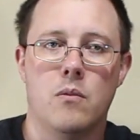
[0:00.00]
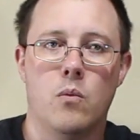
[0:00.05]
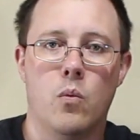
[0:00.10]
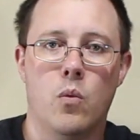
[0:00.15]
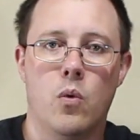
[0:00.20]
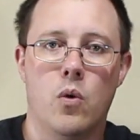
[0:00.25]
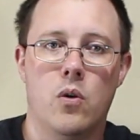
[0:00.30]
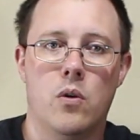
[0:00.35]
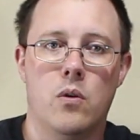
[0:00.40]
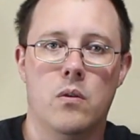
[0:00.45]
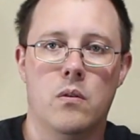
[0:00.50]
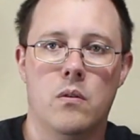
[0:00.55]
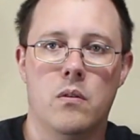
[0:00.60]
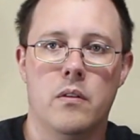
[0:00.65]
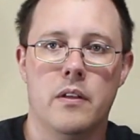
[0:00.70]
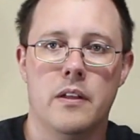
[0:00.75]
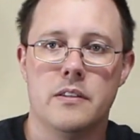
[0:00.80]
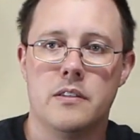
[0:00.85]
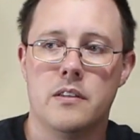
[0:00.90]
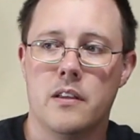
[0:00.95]

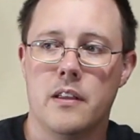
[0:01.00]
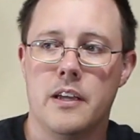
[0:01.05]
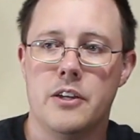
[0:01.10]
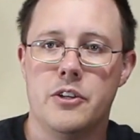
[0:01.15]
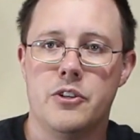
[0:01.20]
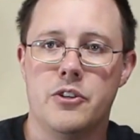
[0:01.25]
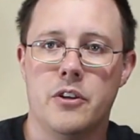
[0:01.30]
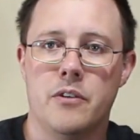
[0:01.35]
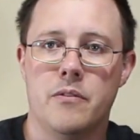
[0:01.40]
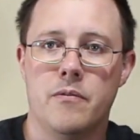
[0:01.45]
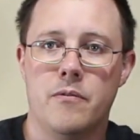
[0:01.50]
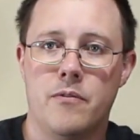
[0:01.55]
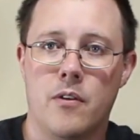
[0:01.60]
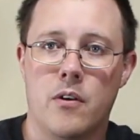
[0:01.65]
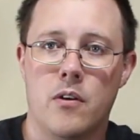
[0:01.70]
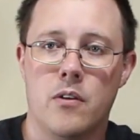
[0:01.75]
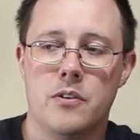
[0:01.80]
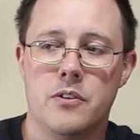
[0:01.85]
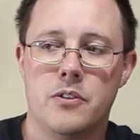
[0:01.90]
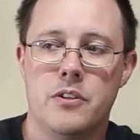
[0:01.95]
wool insulation
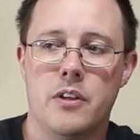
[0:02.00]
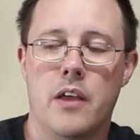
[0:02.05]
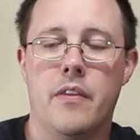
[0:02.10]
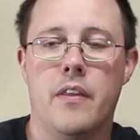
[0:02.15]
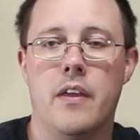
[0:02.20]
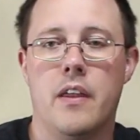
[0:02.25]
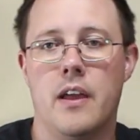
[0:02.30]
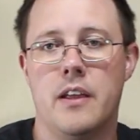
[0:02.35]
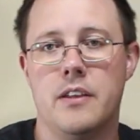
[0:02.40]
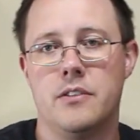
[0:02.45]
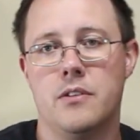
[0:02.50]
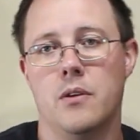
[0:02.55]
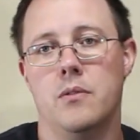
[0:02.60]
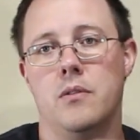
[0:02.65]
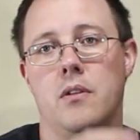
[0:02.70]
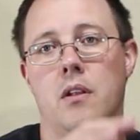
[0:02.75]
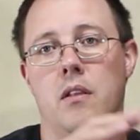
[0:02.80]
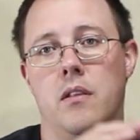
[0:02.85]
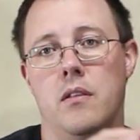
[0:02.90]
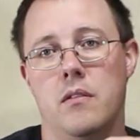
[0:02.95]
first, and then I
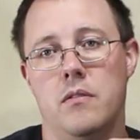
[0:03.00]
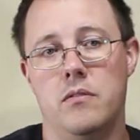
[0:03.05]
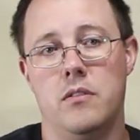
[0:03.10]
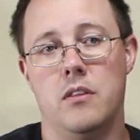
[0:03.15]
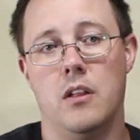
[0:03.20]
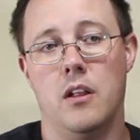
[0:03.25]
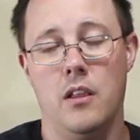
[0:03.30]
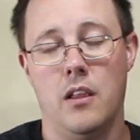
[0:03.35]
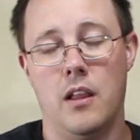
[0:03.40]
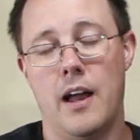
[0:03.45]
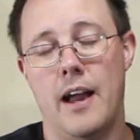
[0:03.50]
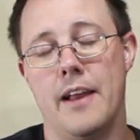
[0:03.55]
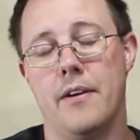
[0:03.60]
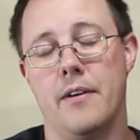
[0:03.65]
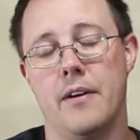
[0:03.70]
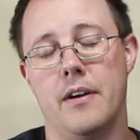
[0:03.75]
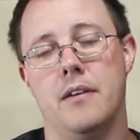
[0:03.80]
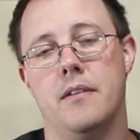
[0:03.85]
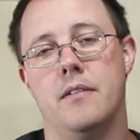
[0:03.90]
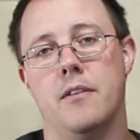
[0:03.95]
sewed the
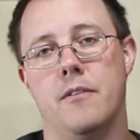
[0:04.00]
liner,